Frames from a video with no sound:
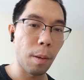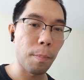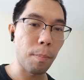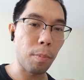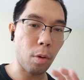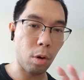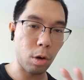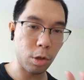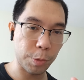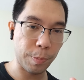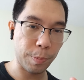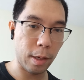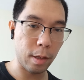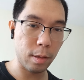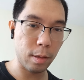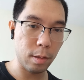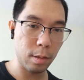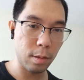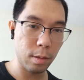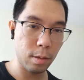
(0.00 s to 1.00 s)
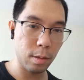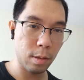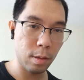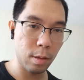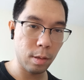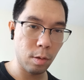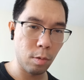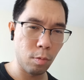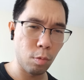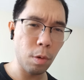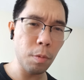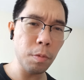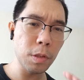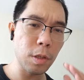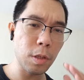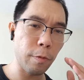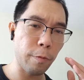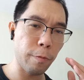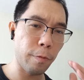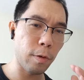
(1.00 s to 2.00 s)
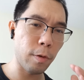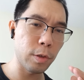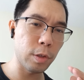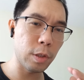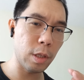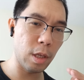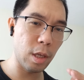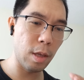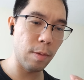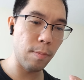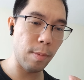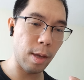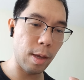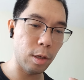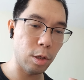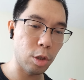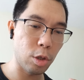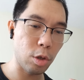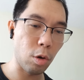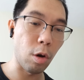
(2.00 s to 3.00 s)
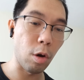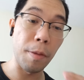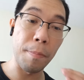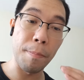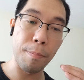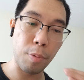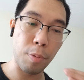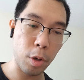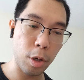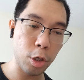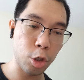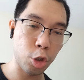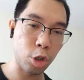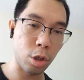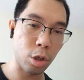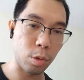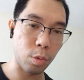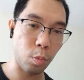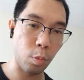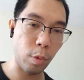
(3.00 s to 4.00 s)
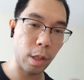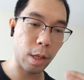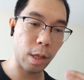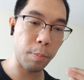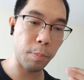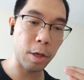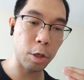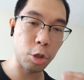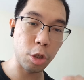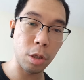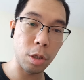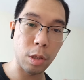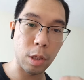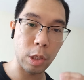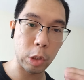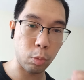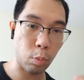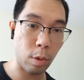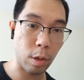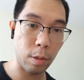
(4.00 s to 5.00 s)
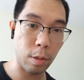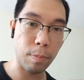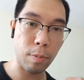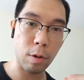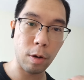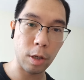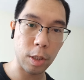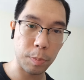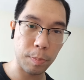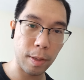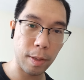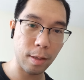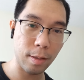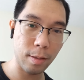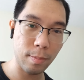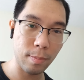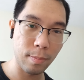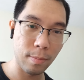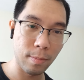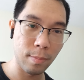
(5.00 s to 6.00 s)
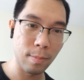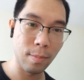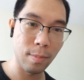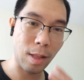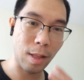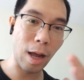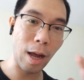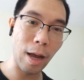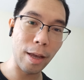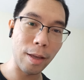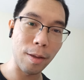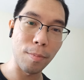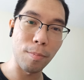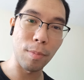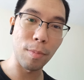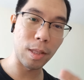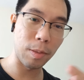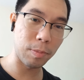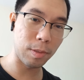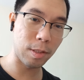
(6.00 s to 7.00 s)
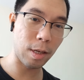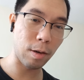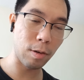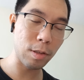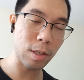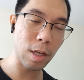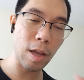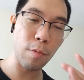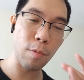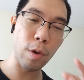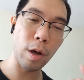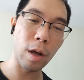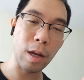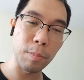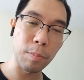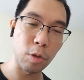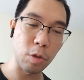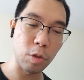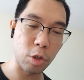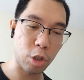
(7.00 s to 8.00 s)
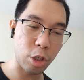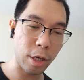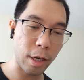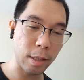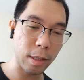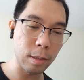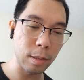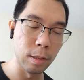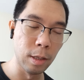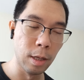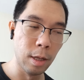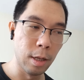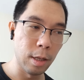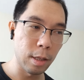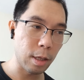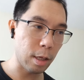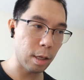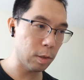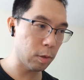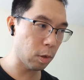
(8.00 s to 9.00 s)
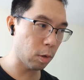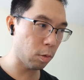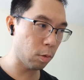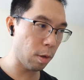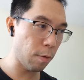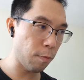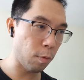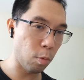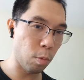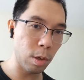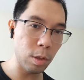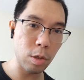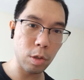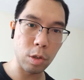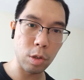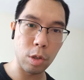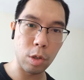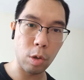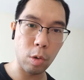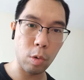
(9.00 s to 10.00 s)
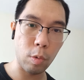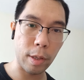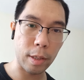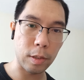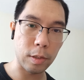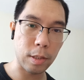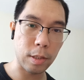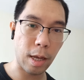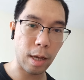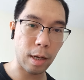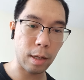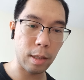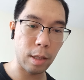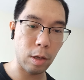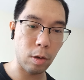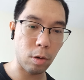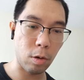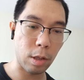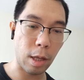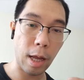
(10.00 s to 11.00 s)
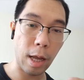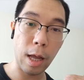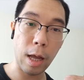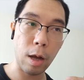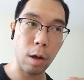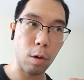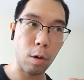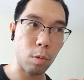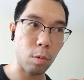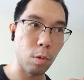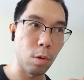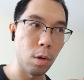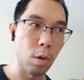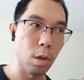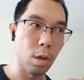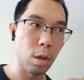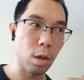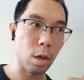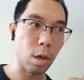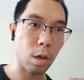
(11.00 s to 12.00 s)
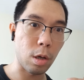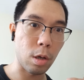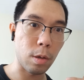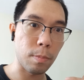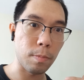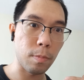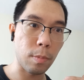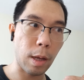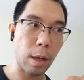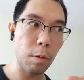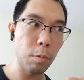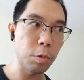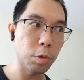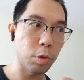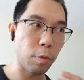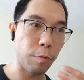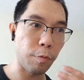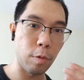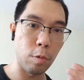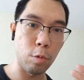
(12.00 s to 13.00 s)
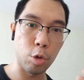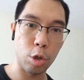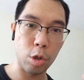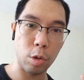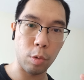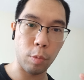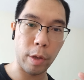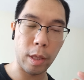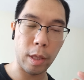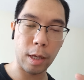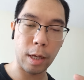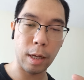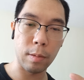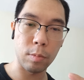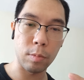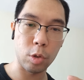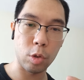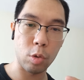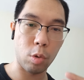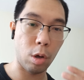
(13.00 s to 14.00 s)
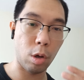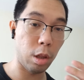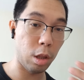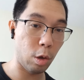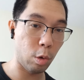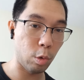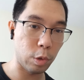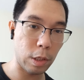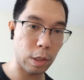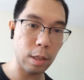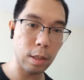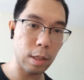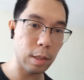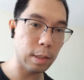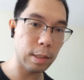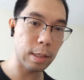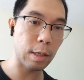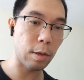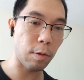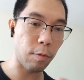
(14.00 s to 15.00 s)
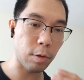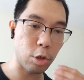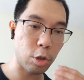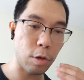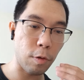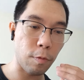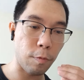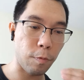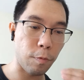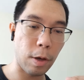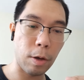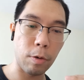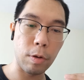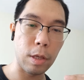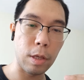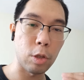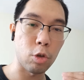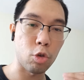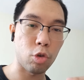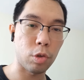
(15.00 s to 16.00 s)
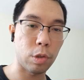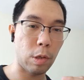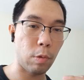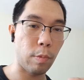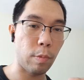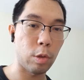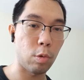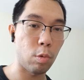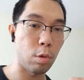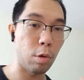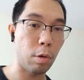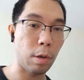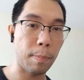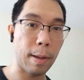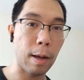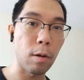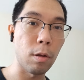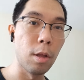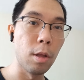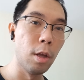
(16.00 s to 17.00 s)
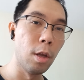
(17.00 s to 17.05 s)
Prospect. What was the first image or impression when I mentioned this word prospect? Hi, my name is Daryl Tan and welcome to this channel. Okay, so if you want to know exactly on how's your future when it comes to closing, this is actually a very interesting way to look about.